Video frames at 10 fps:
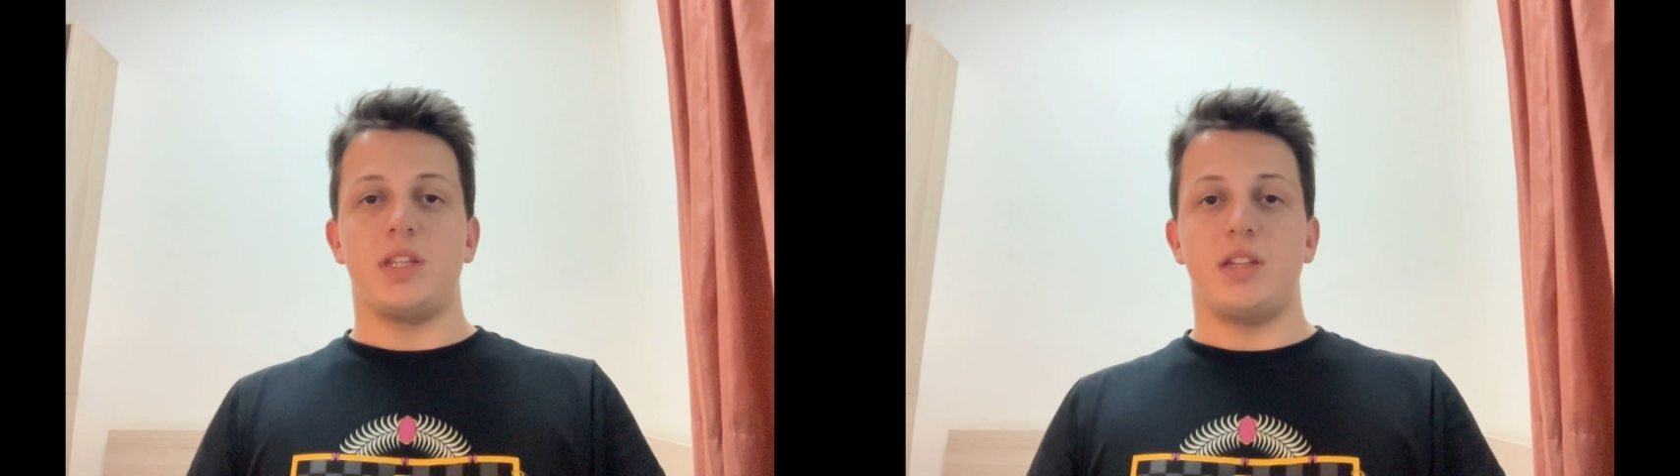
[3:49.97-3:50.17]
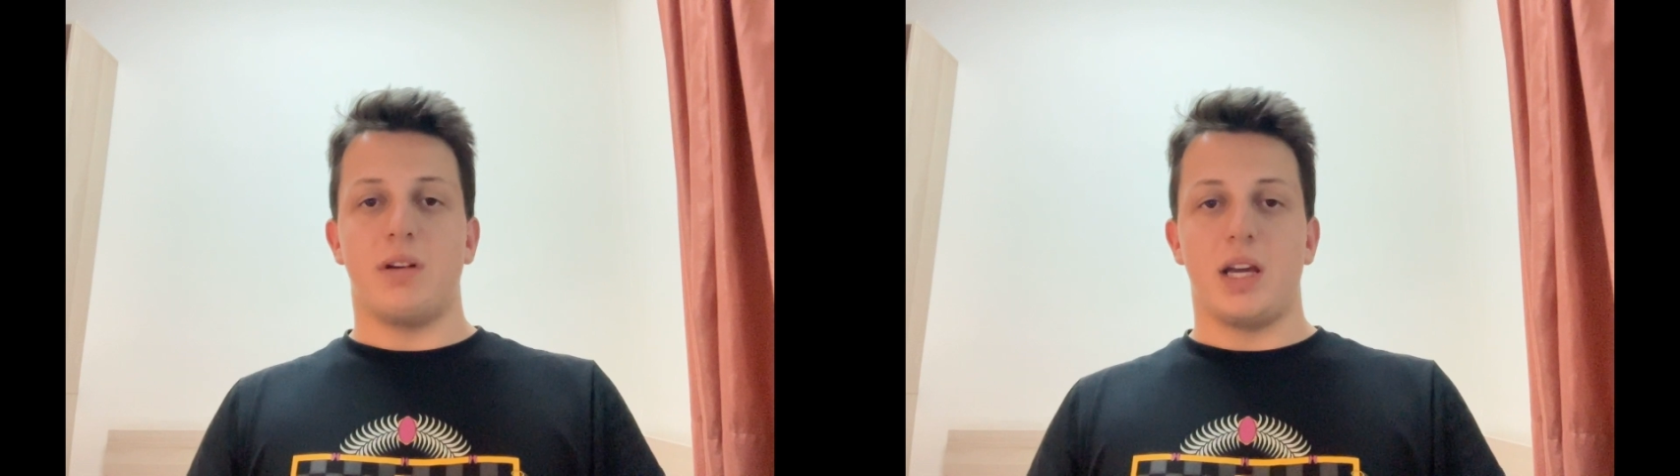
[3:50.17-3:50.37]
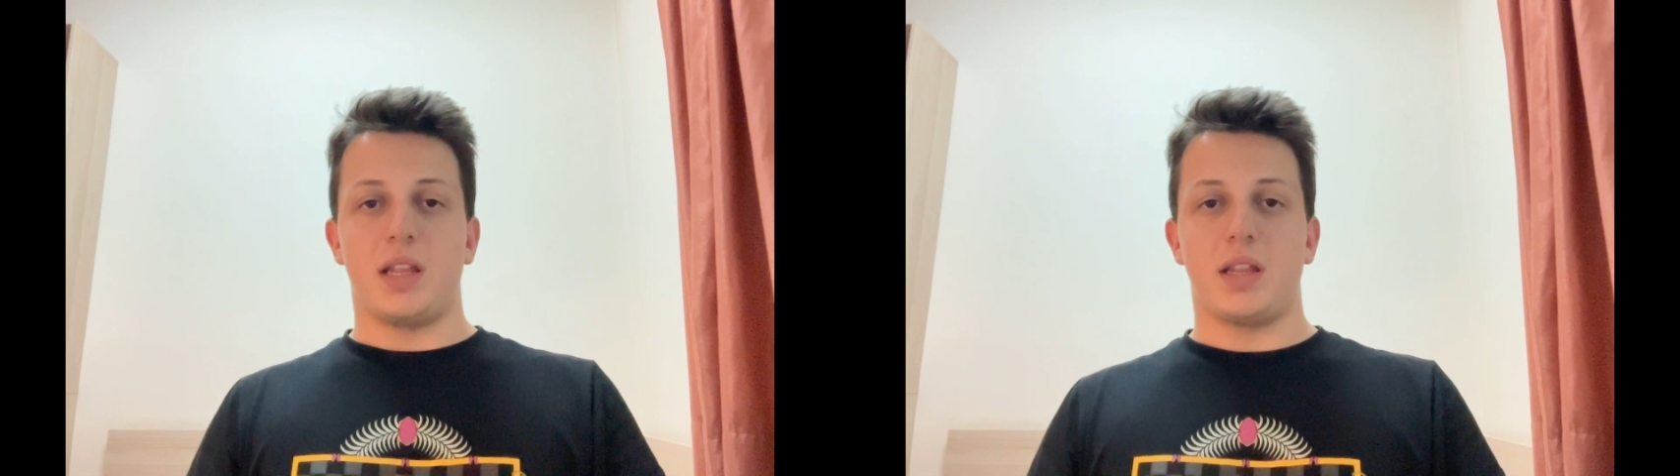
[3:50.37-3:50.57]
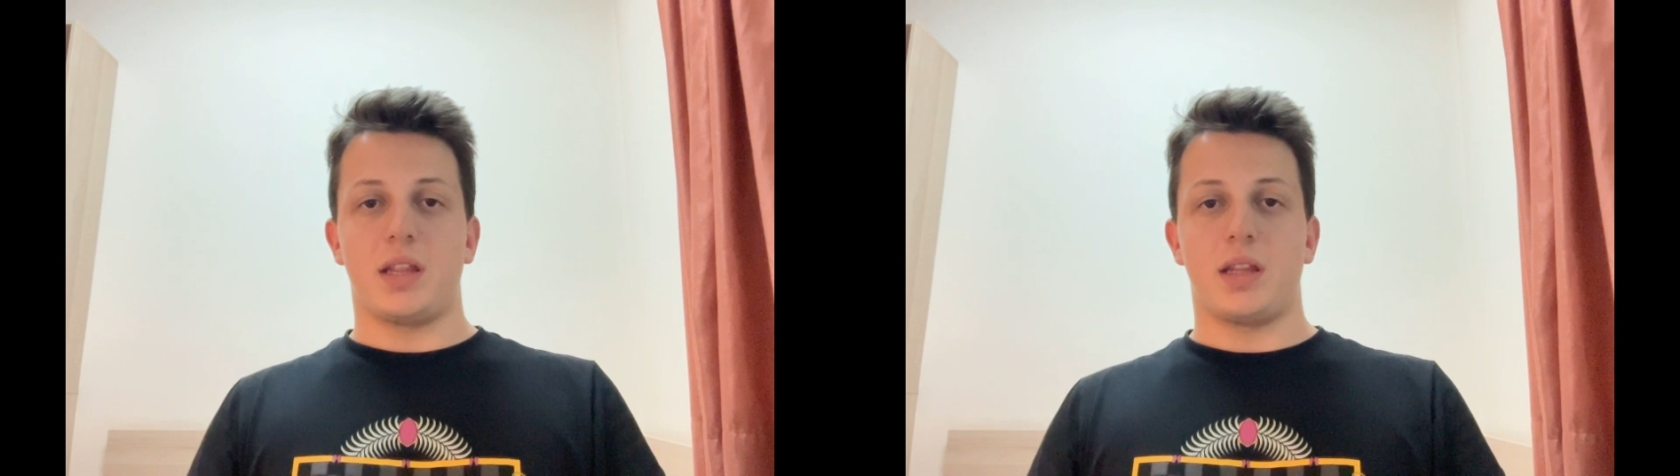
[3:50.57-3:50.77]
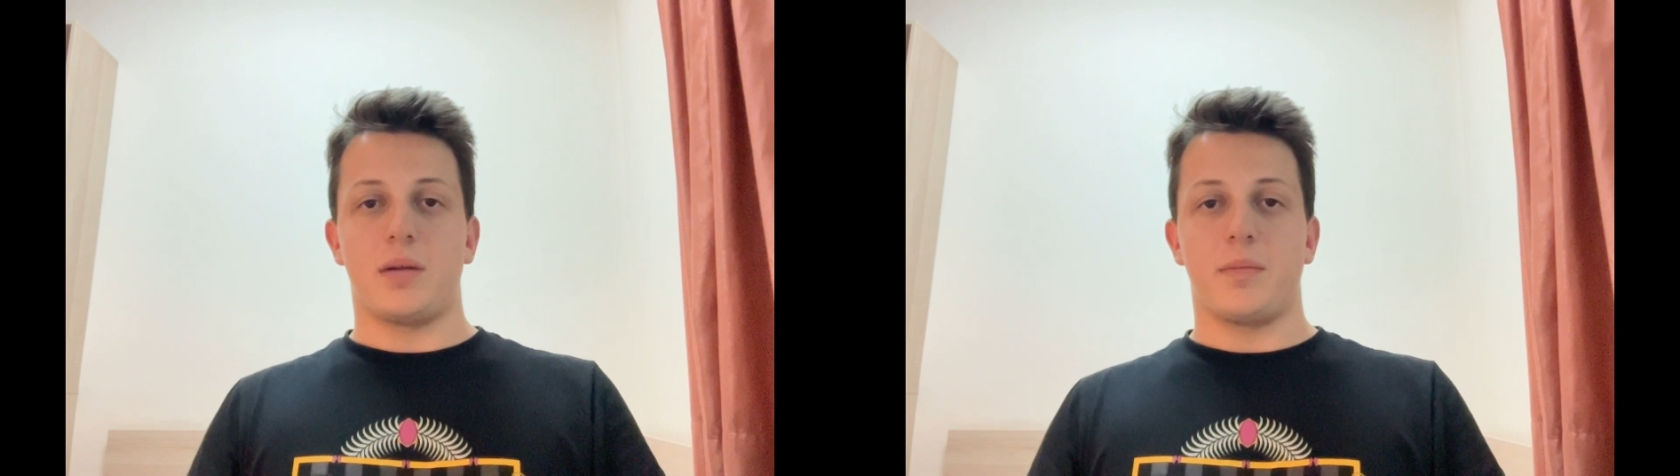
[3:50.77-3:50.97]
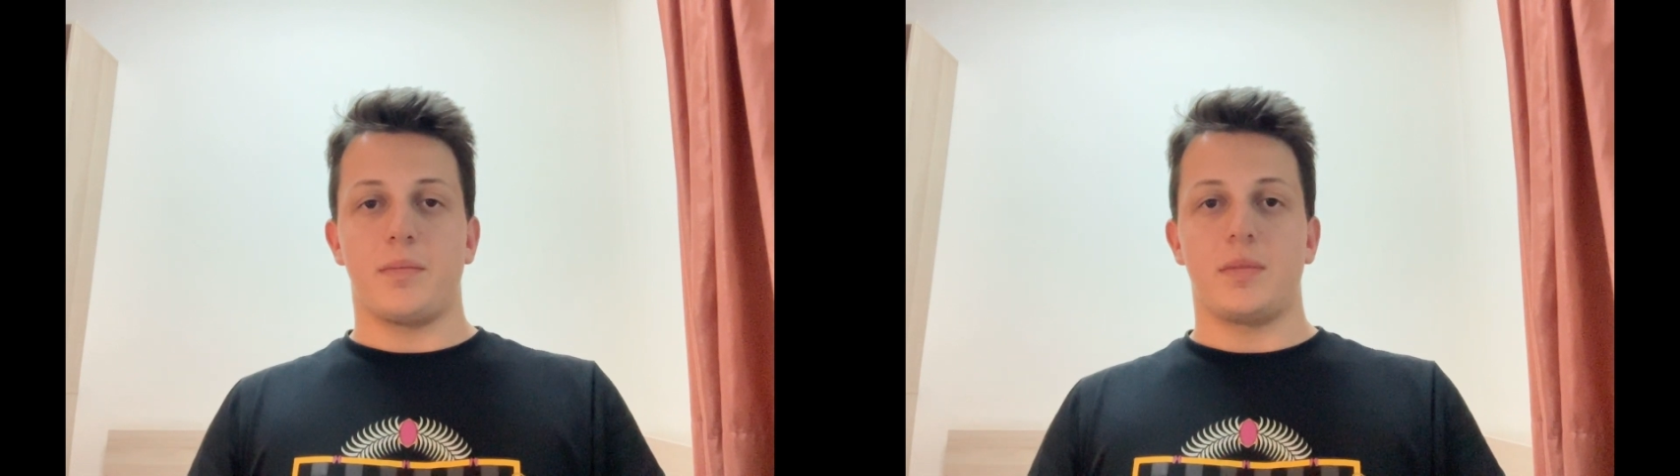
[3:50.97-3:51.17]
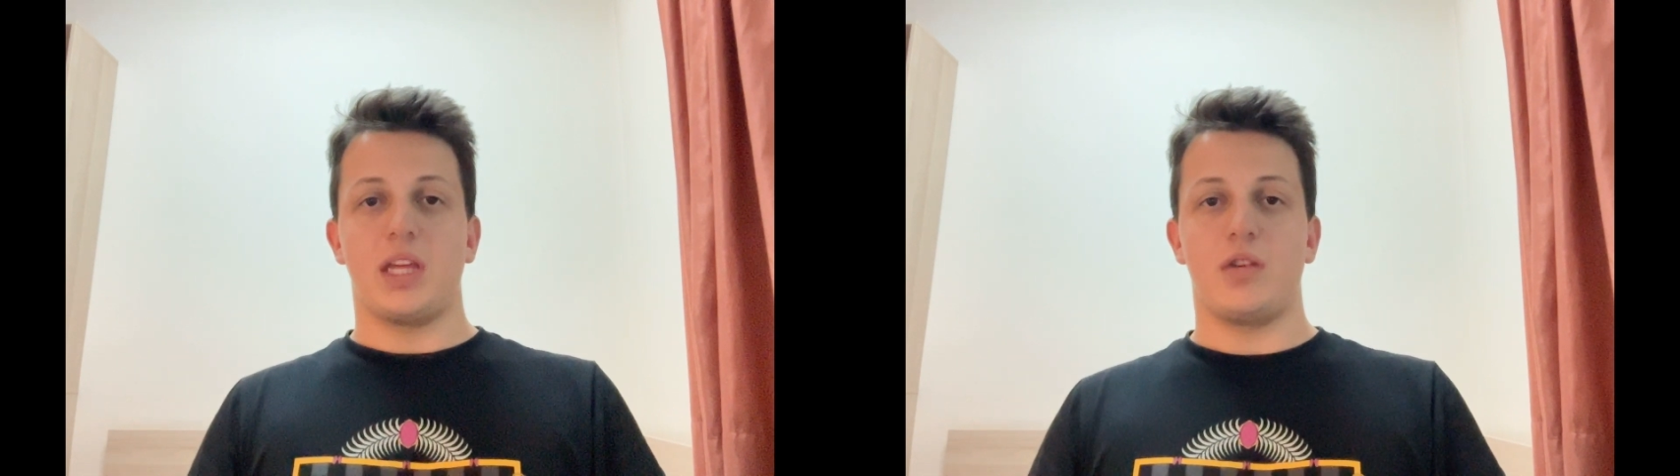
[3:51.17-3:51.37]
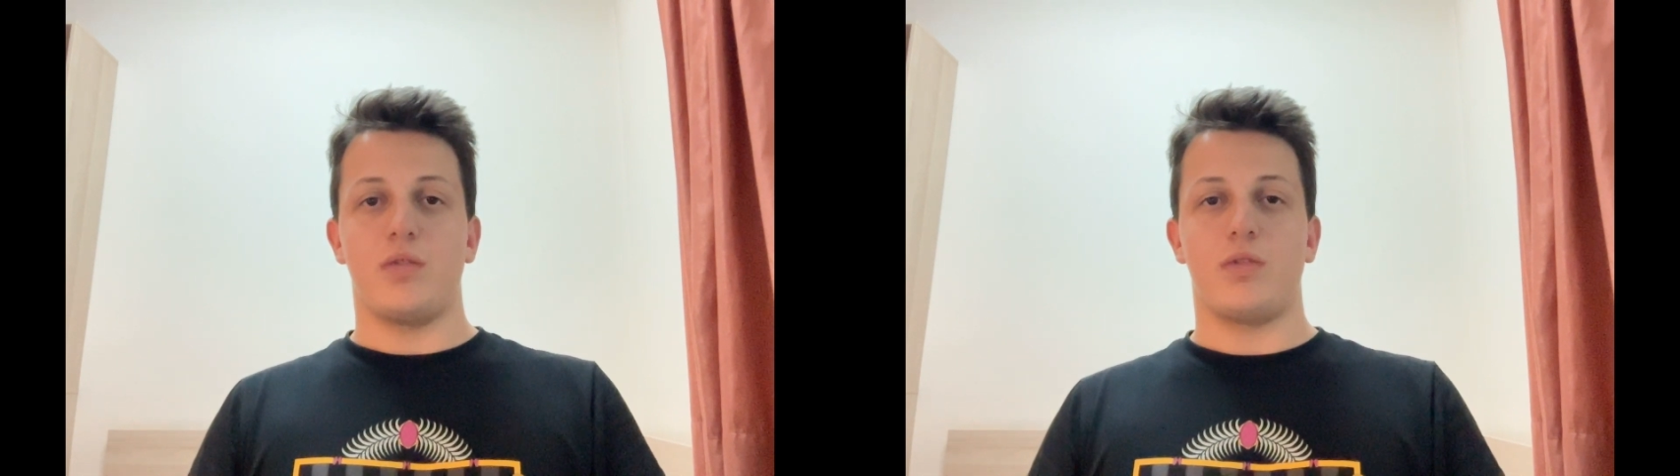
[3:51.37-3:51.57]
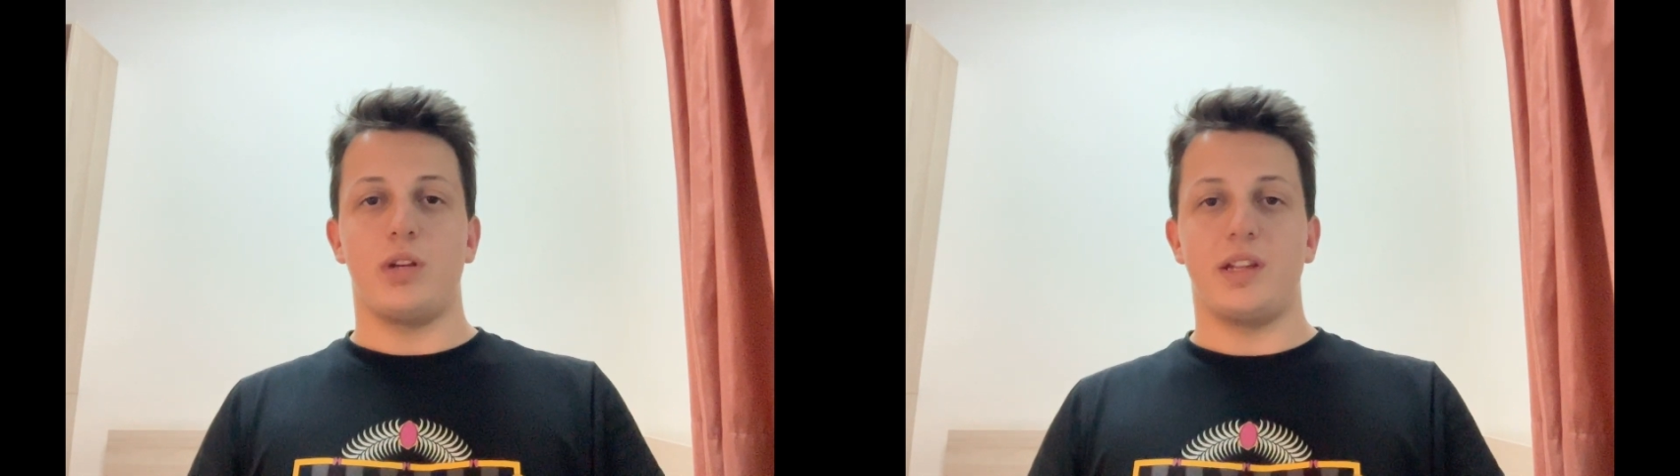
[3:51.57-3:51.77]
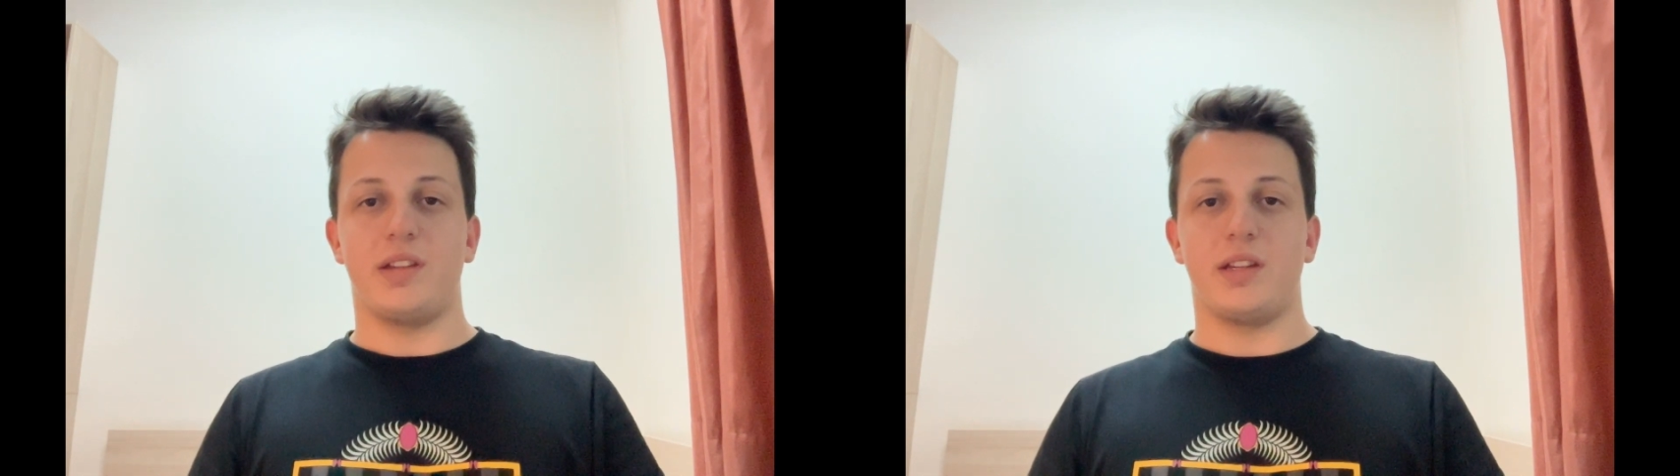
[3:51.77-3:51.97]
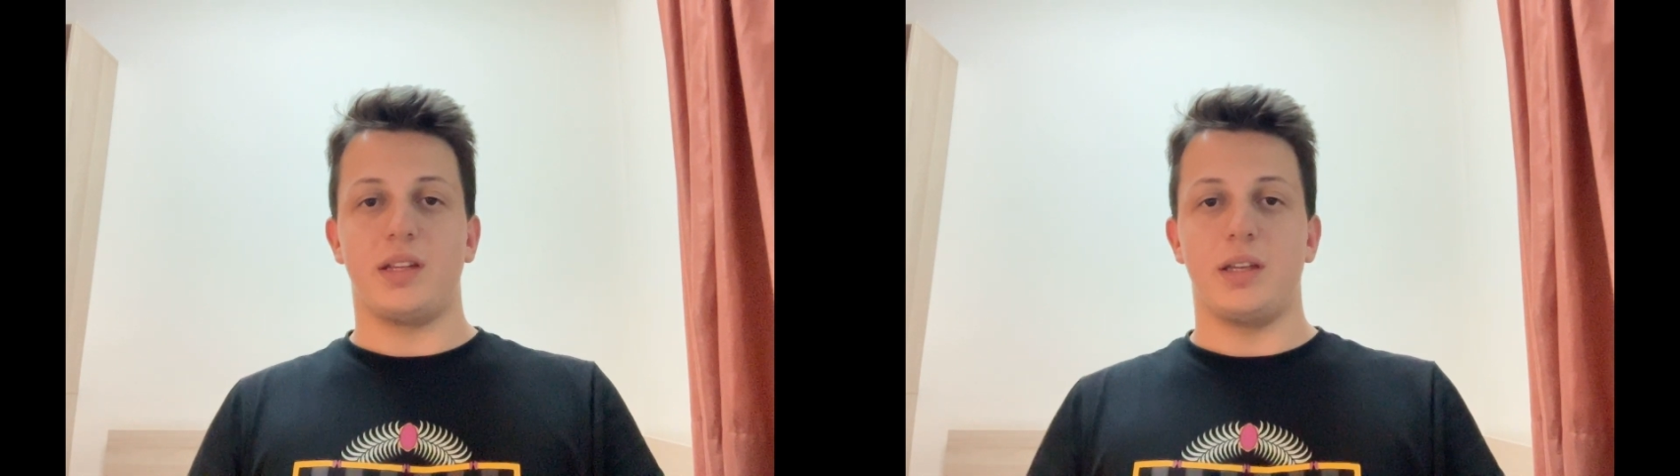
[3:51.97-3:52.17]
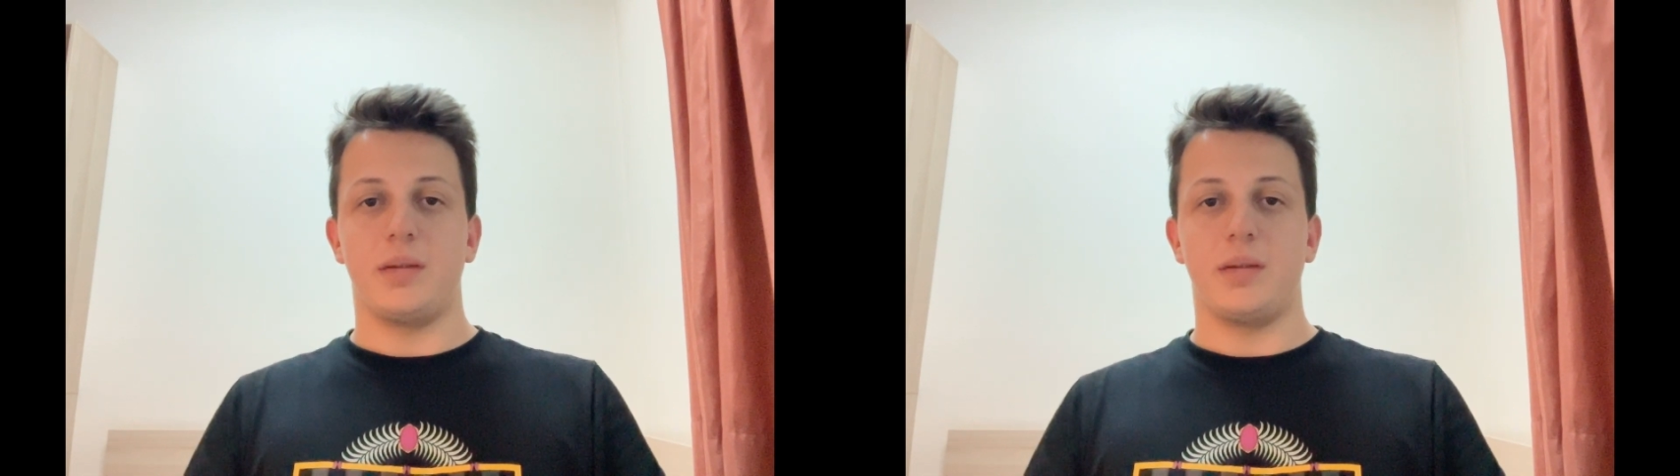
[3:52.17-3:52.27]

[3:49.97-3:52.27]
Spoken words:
devices. Thank you for listening.